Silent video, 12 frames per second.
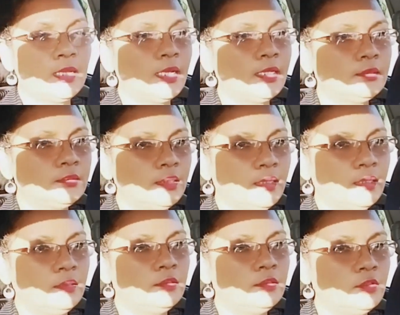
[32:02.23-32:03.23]
and
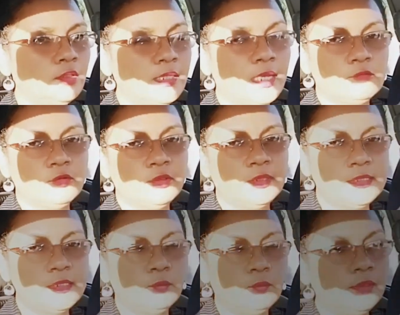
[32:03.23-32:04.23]
then you can really
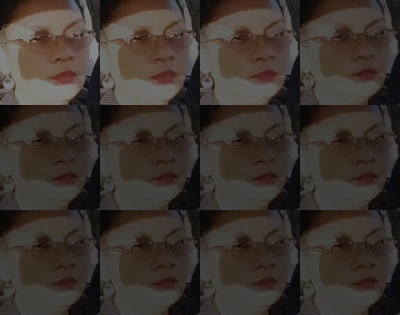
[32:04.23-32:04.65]
deal with it.